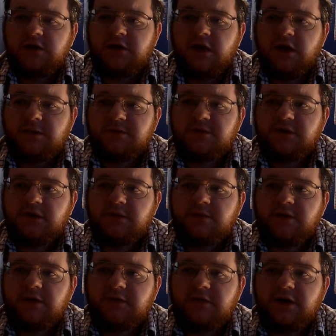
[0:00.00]
the hops
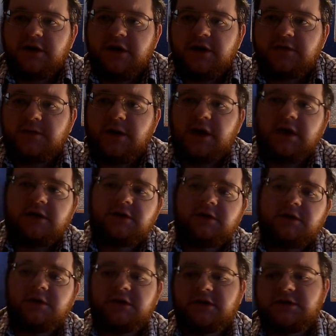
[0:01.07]
bring a very nice palate
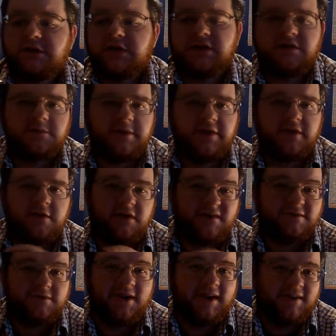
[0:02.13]
to it. This is better
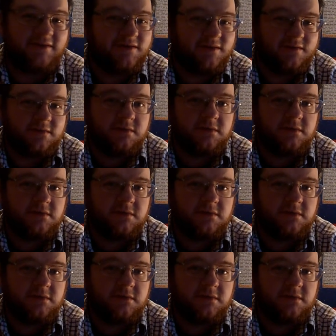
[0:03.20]
on draft.